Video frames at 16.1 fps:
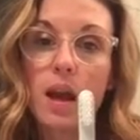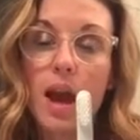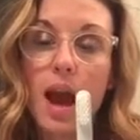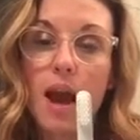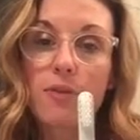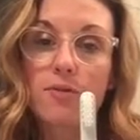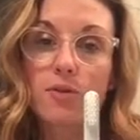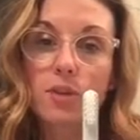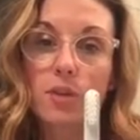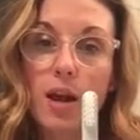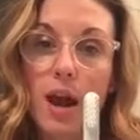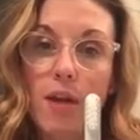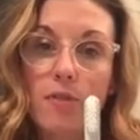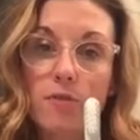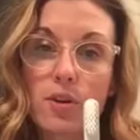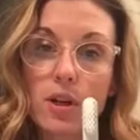after
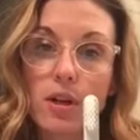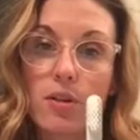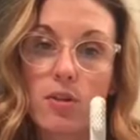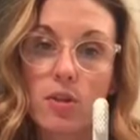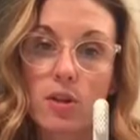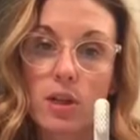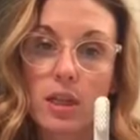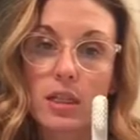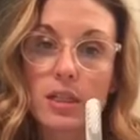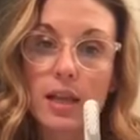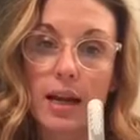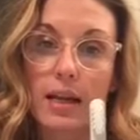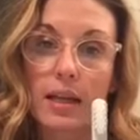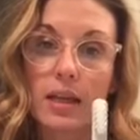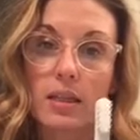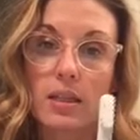every 30
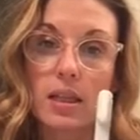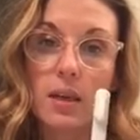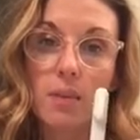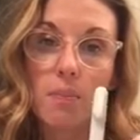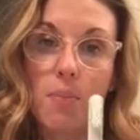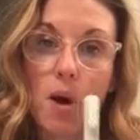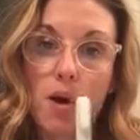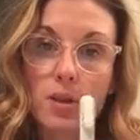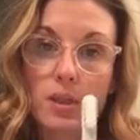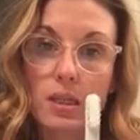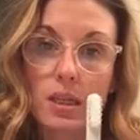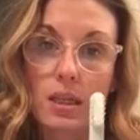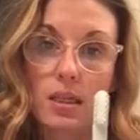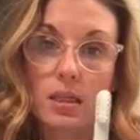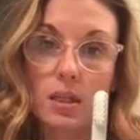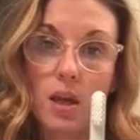seconds, it
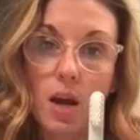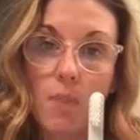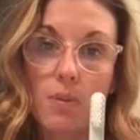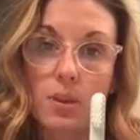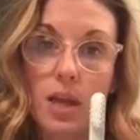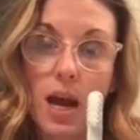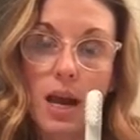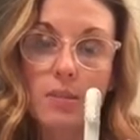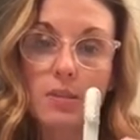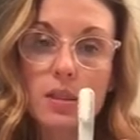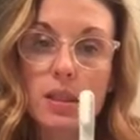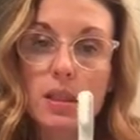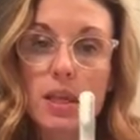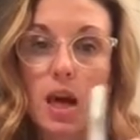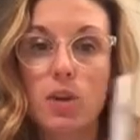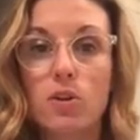pulses a couple times
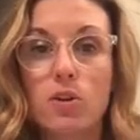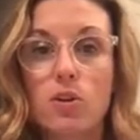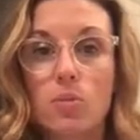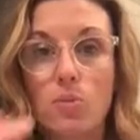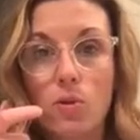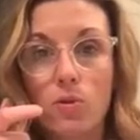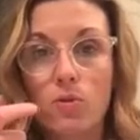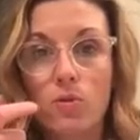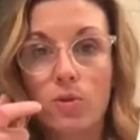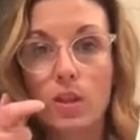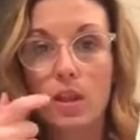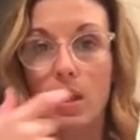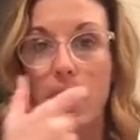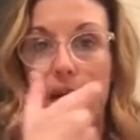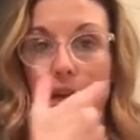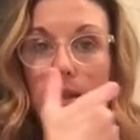to tell you to move to
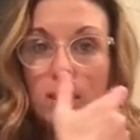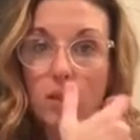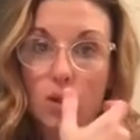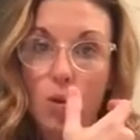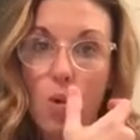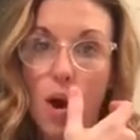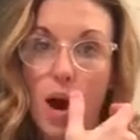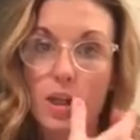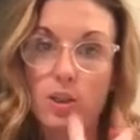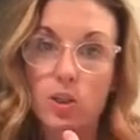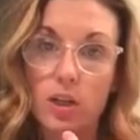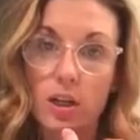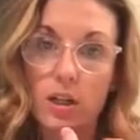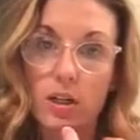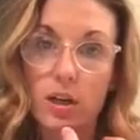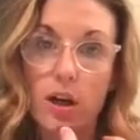the next
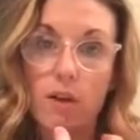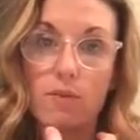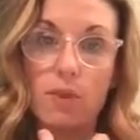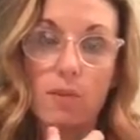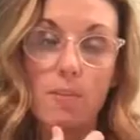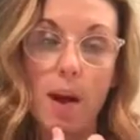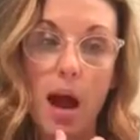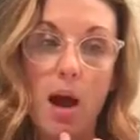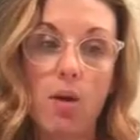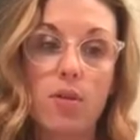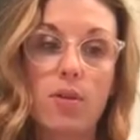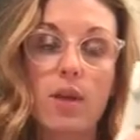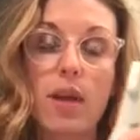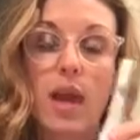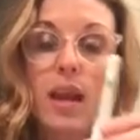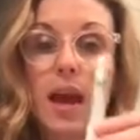quadrant of your
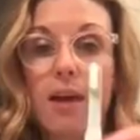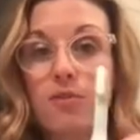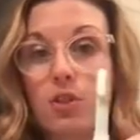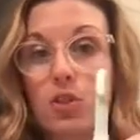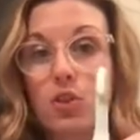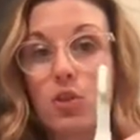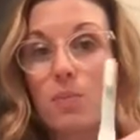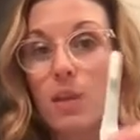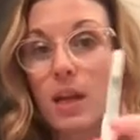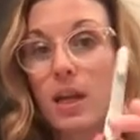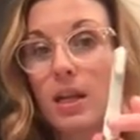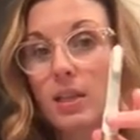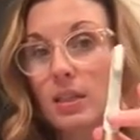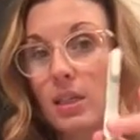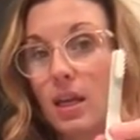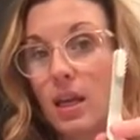mouth. And after 2
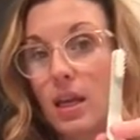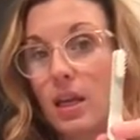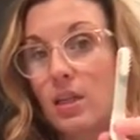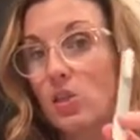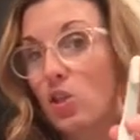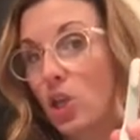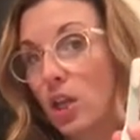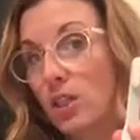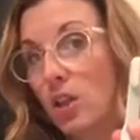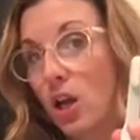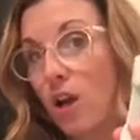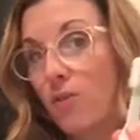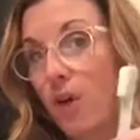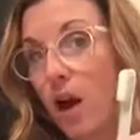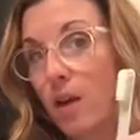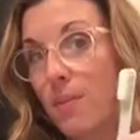minutes, it shuts
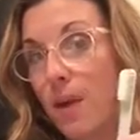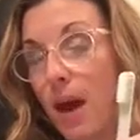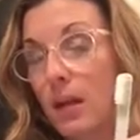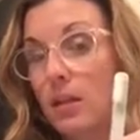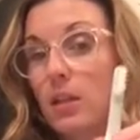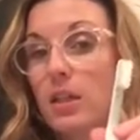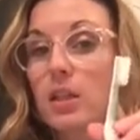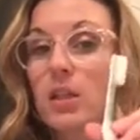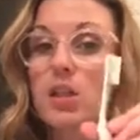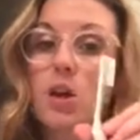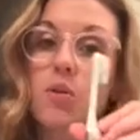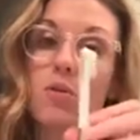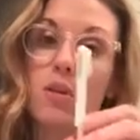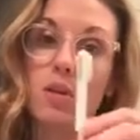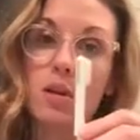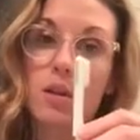off automatically.
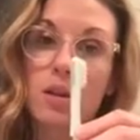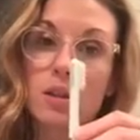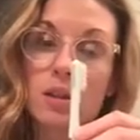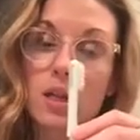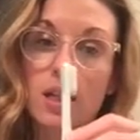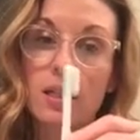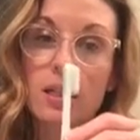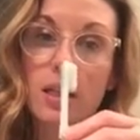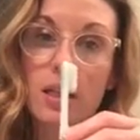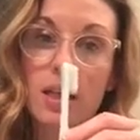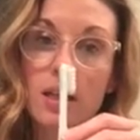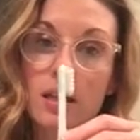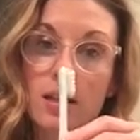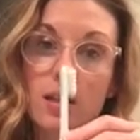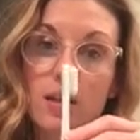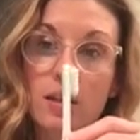So there
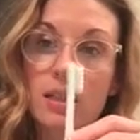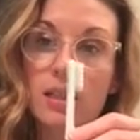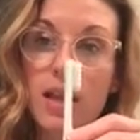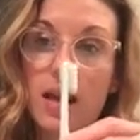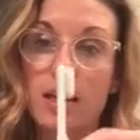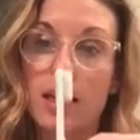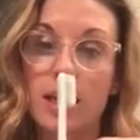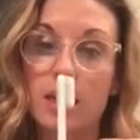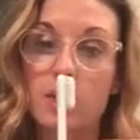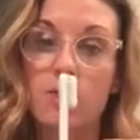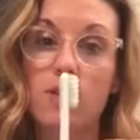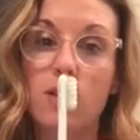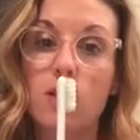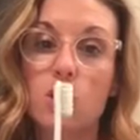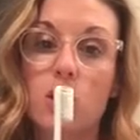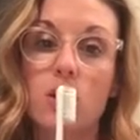is that nice
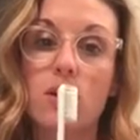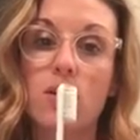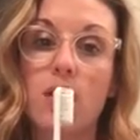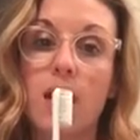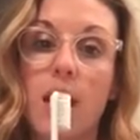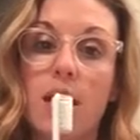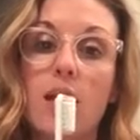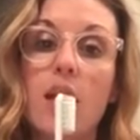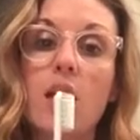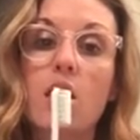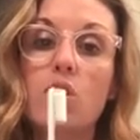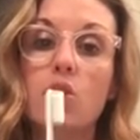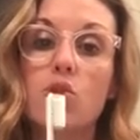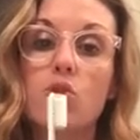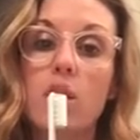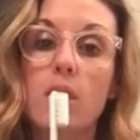feature that
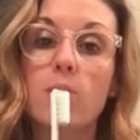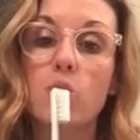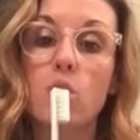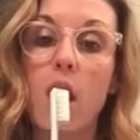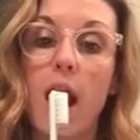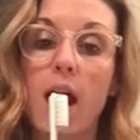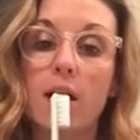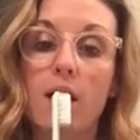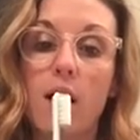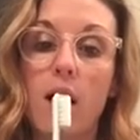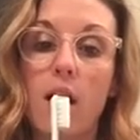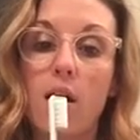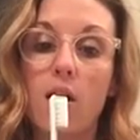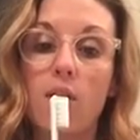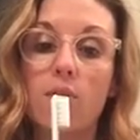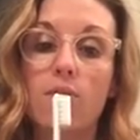you keep track
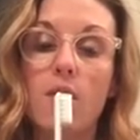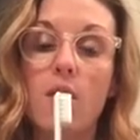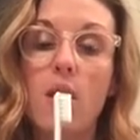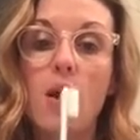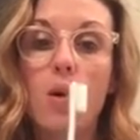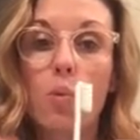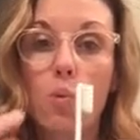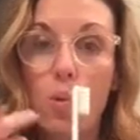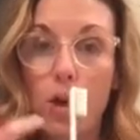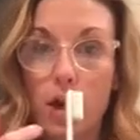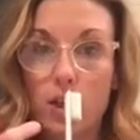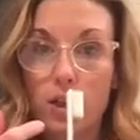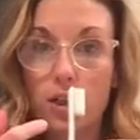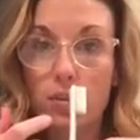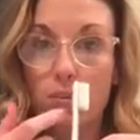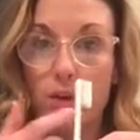of
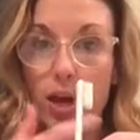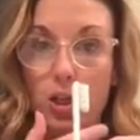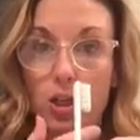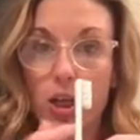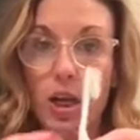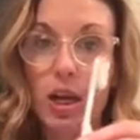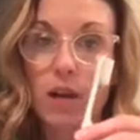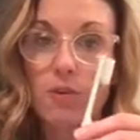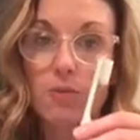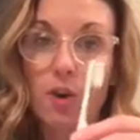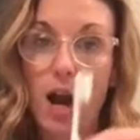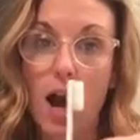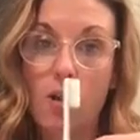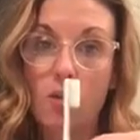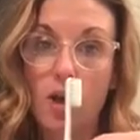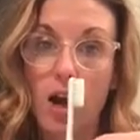where you're brushing and for
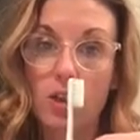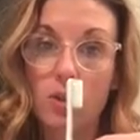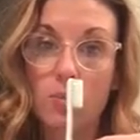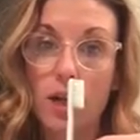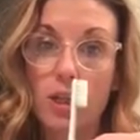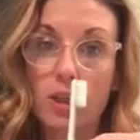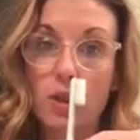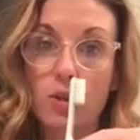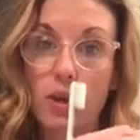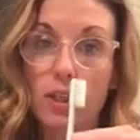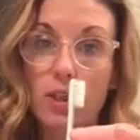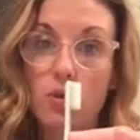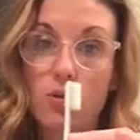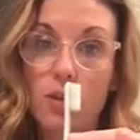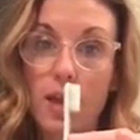how long to brush. So I do